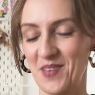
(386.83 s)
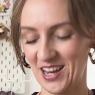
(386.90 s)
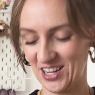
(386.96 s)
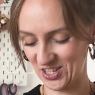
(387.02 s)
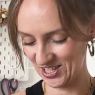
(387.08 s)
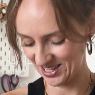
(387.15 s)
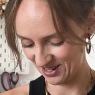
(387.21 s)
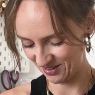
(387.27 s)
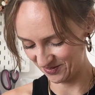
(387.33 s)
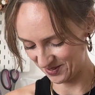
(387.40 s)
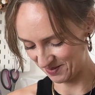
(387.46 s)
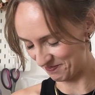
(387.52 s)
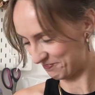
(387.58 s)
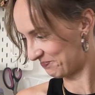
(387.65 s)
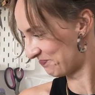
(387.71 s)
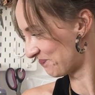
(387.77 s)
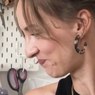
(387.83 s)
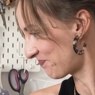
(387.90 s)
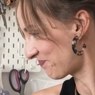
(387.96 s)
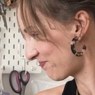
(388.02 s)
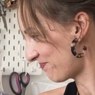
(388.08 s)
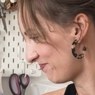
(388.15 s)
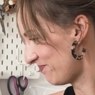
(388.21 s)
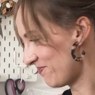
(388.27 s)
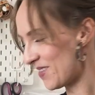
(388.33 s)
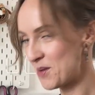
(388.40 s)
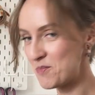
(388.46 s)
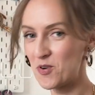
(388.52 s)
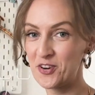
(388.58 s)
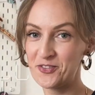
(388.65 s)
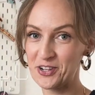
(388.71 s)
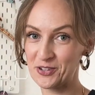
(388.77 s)
I just love them.
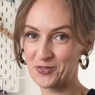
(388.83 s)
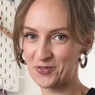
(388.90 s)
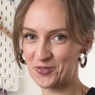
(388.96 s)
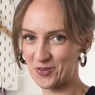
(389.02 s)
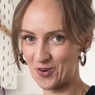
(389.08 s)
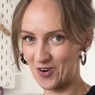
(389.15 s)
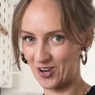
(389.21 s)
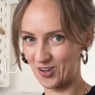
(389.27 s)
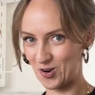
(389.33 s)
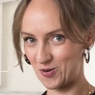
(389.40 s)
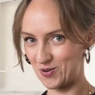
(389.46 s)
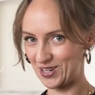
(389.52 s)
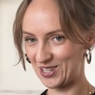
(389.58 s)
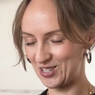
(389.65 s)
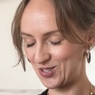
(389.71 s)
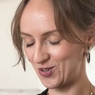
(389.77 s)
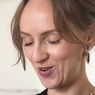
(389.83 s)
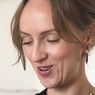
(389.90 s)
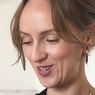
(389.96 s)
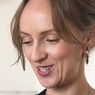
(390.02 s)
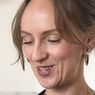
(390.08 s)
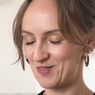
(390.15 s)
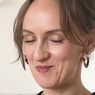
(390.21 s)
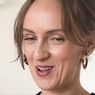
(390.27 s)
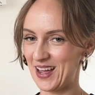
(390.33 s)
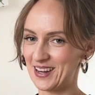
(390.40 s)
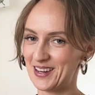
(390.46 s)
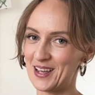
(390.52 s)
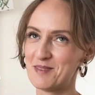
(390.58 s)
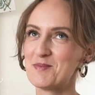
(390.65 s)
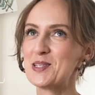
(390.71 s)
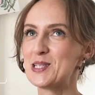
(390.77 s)
Perfect for going into autumn, and
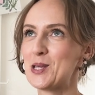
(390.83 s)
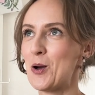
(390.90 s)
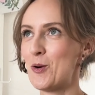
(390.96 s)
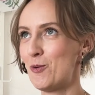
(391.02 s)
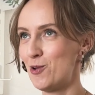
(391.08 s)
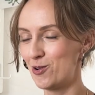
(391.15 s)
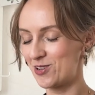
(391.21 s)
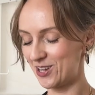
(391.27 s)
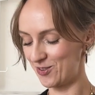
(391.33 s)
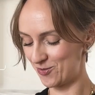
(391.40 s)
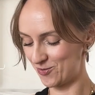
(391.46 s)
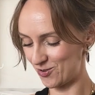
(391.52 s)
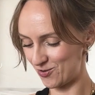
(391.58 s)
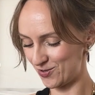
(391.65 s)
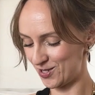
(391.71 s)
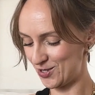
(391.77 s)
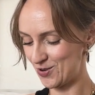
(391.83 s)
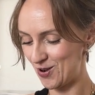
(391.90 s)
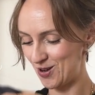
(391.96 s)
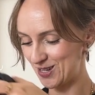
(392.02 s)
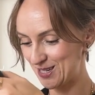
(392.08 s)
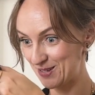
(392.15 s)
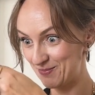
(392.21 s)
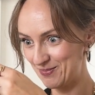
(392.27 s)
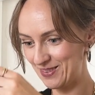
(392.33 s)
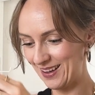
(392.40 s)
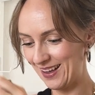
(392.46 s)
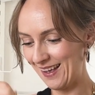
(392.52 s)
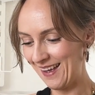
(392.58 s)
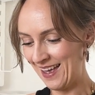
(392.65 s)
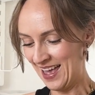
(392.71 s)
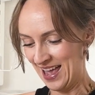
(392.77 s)
I'm so looking forward to autumn.
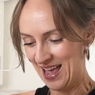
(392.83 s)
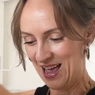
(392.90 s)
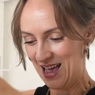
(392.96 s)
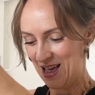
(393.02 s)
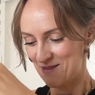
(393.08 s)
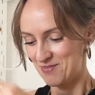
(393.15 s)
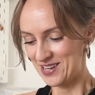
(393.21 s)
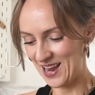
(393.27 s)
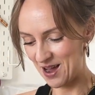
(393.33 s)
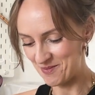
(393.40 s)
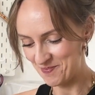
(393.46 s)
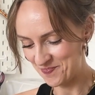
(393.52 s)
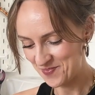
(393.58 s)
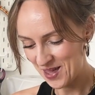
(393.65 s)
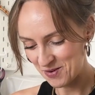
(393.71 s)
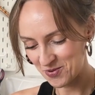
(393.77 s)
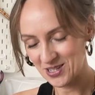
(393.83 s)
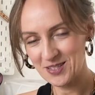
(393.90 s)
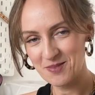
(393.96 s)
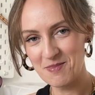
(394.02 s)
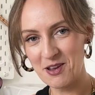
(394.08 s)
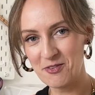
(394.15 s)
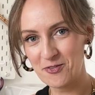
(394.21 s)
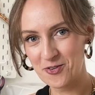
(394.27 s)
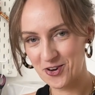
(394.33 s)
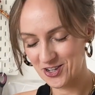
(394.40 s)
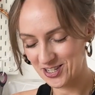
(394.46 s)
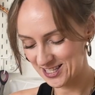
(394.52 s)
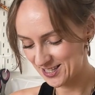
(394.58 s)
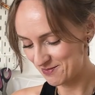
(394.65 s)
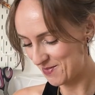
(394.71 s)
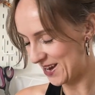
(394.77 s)
But yeah, that was my
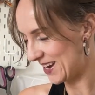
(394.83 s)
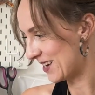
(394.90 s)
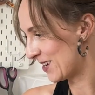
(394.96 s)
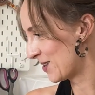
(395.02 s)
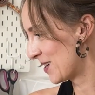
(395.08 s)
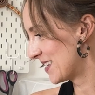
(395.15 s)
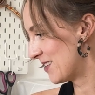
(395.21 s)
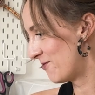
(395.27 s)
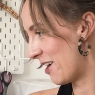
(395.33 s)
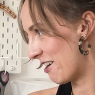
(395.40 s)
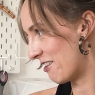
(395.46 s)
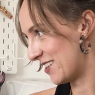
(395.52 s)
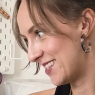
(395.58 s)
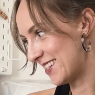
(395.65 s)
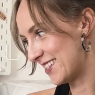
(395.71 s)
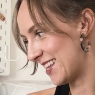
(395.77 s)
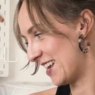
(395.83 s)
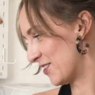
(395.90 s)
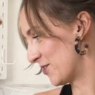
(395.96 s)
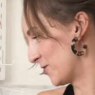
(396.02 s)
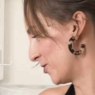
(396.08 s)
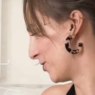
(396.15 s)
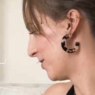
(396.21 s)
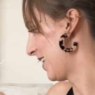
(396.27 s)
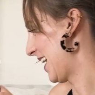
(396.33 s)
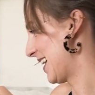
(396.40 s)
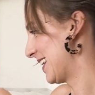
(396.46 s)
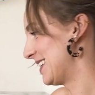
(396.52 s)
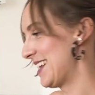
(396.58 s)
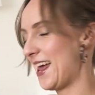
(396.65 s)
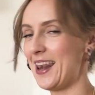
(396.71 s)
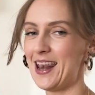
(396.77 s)
first make, very successful.
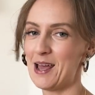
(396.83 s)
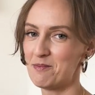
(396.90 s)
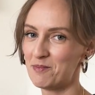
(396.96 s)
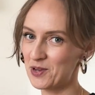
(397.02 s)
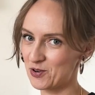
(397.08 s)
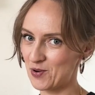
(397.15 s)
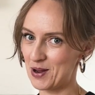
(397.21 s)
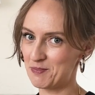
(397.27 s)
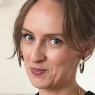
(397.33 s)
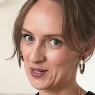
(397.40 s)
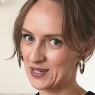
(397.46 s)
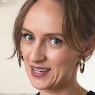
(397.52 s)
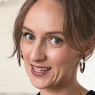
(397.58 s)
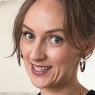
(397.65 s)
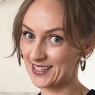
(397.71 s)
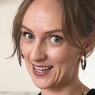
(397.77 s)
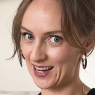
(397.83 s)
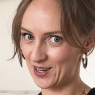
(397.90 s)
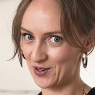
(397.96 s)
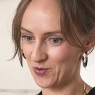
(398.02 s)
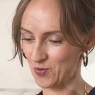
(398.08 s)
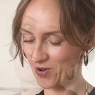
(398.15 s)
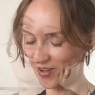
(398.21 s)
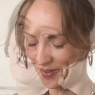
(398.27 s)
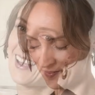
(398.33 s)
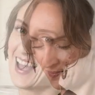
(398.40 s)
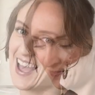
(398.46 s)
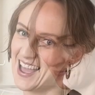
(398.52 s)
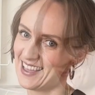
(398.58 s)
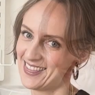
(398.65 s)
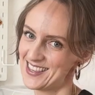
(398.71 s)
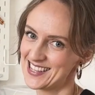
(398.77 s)
And then let me wrap the second one.
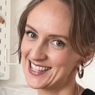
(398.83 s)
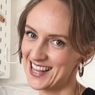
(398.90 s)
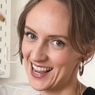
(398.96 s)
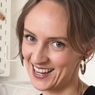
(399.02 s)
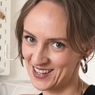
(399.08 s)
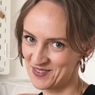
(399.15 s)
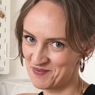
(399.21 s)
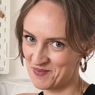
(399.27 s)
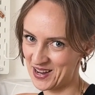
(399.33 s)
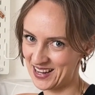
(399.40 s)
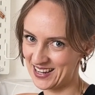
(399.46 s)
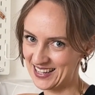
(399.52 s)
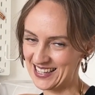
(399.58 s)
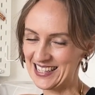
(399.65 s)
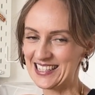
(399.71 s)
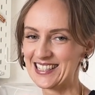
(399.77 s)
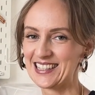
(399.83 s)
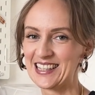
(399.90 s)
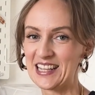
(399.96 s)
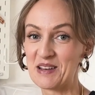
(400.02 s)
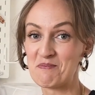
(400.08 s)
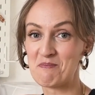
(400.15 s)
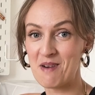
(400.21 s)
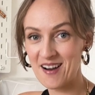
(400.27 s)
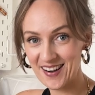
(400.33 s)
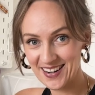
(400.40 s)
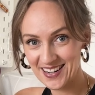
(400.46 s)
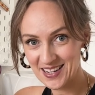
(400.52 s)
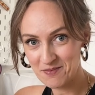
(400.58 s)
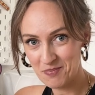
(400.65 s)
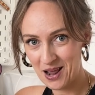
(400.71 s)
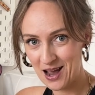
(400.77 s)
And the second make is the
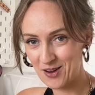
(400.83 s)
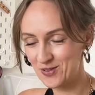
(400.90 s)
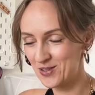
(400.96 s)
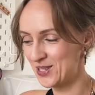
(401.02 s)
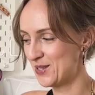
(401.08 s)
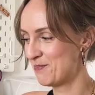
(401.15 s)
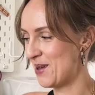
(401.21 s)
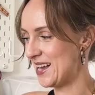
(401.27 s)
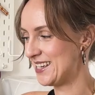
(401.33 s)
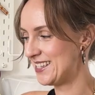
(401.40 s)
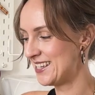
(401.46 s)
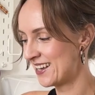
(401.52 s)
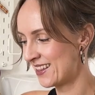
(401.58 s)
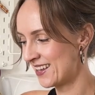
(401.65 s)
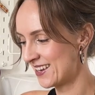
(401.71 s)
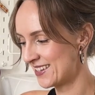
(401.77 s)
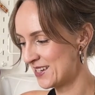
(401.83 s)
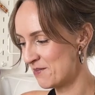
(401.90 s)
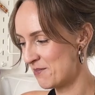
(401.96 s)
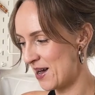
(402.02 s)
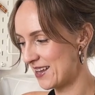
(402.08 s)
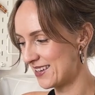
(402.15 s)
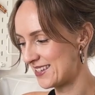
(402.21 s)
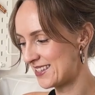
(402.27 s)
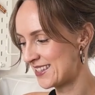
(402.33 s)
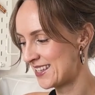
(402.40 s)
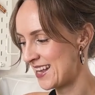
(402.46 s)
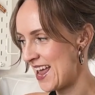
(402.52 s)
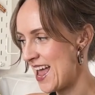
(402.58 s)
Marnie blouse by Tilly and the Buttons.